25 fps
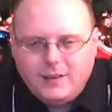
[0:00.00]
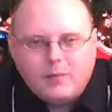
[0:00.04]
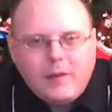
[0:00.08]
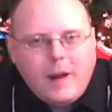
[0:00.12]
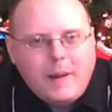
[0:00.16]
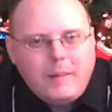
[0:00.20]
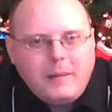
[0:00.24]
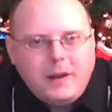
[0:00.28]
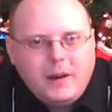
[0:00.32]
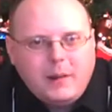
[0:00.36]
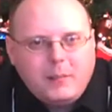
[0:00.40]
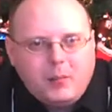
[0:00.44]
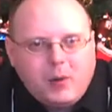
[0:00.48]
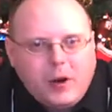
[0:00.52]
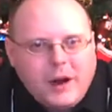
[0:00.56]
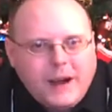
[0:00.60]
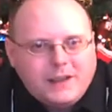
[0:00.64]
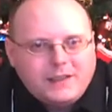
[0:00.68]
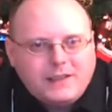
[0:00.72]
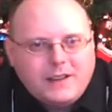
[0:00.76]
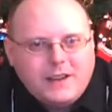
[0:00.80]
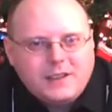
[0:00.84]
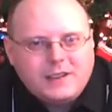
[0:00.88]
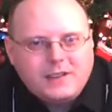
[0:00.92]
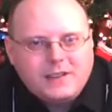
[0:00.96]
the ripening
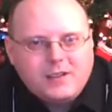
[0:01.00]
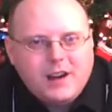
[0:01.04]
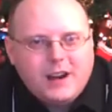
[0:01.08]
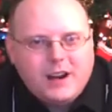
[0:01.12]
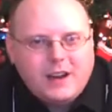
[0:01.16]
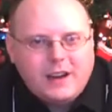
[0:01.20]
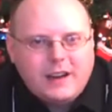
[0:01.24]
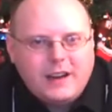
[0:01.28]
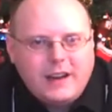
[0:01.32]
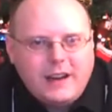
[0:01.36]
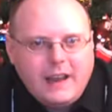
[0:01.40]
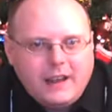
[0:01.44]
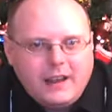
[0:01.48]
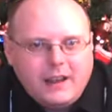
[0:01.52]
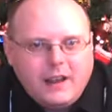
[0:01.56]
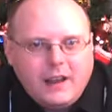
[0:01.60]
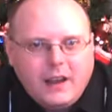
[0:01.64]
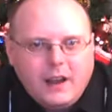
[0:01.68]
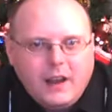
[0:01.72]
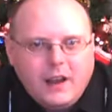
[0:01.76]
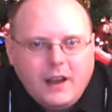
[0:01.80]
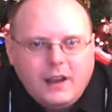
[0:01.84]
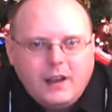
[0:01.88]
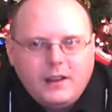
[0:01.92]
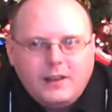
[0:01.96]
process. They're not going to get
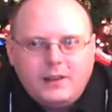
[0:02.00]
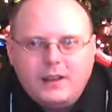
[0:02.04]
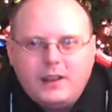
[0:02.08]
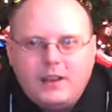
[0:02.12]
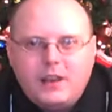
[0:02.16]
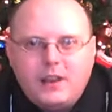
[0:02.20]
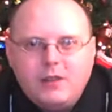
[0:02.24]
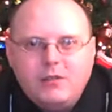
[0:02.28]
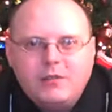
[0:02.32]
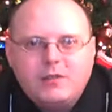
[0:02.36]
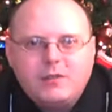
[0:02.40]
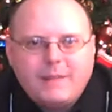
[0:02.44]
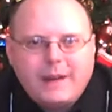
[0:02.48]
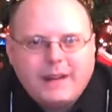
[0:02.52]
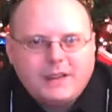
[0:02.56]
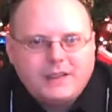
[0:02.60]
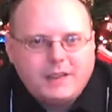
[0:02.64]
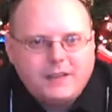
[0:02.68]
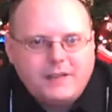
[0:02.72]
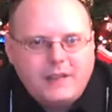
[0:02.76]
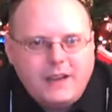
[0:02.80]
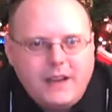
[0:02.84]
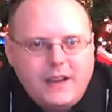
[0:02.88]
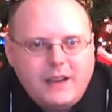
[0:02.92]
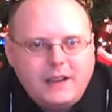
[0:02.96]
the huge amounts
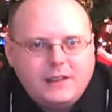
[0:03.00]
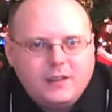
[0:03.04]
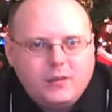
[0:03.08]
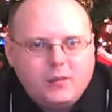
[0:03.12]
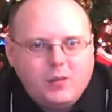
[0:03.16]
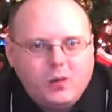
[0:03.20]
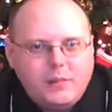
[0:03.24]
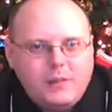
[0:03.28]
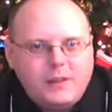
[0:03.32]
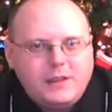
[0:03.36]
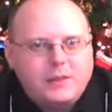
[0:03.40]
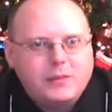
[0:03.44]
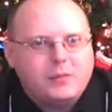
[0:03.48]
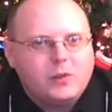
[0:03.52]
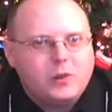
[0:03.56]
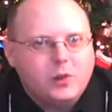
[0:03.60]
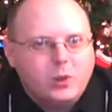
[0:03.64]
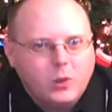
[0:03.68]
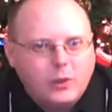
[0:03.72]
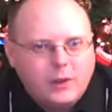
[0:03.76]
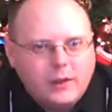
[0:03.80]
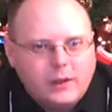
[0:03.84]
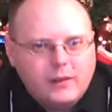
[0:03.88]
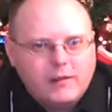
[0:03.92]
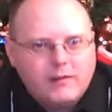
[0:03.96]
of heat. There will be some
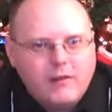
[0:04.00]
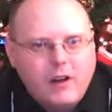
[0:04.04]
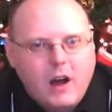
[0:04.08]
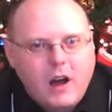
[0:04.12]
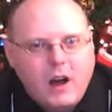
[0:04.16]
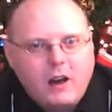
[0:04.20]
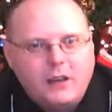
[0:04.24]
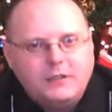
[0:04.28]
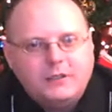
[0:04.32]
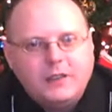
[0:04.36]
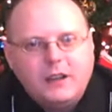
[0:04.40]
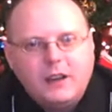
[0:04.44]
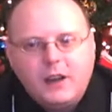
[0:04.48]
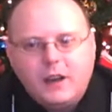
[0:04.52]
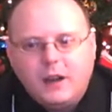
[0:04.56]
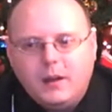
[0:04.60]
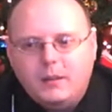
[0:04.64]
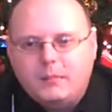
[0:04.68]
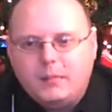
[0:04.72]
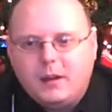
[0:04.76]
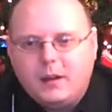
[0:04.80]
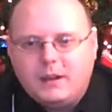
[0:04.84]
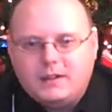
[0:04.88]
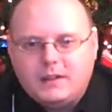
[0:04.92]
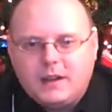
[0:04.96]
cooling involved,
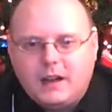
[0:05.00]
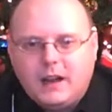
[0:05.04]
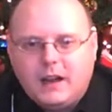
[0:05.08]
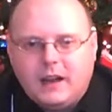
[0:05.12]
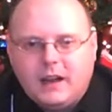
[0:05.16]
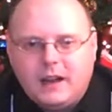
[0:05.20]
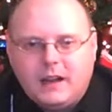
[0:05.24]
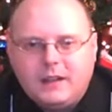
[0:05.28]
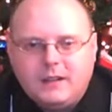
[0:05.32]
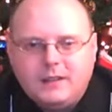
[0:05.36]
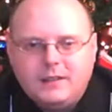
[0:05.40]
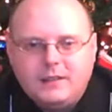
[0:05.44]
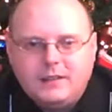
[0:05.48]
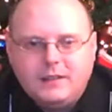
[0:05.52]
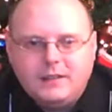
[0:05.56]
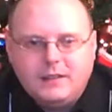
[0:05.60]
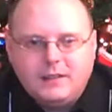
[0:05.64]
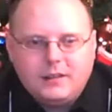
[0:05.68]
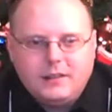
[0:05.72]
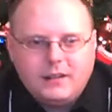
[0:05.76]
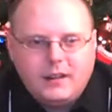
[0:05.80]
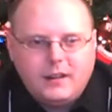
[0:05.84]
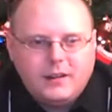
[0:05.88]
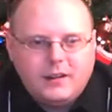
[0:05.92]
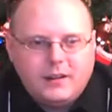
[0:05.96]
but uh,
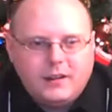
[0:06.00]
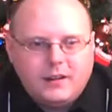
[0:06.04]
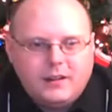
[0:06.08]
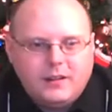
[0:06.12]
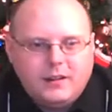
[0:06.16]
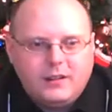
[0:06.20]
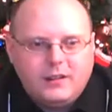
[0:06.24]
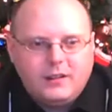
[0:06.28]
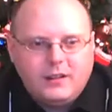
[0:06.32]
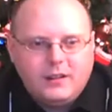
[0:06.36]
you know, the